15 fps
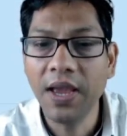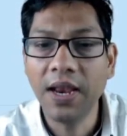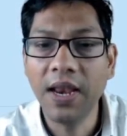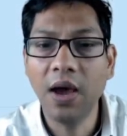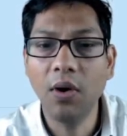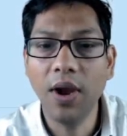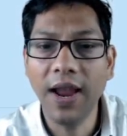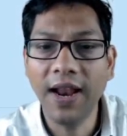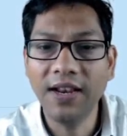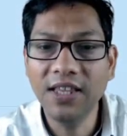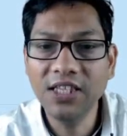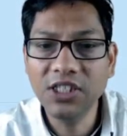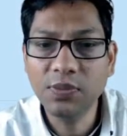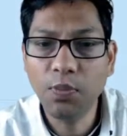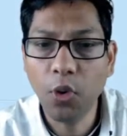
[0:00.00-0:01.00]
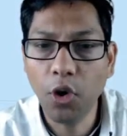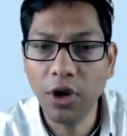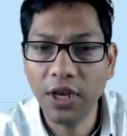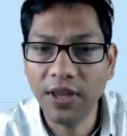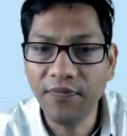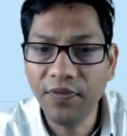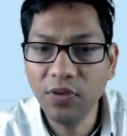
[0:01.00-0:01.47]
Now at this
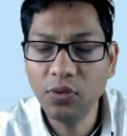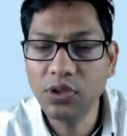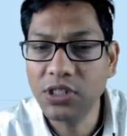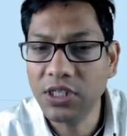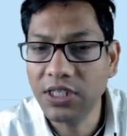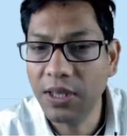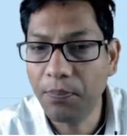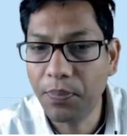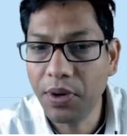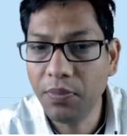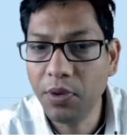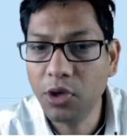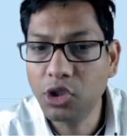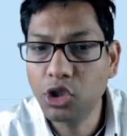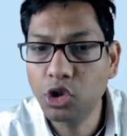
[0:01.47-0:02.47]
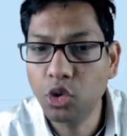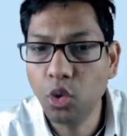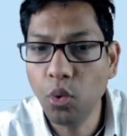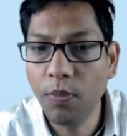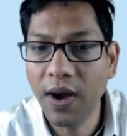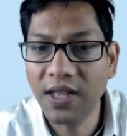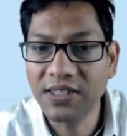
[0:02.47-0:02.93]
point, if you see the previous
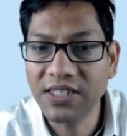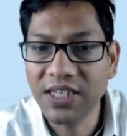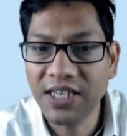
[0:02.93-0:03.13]
2 months,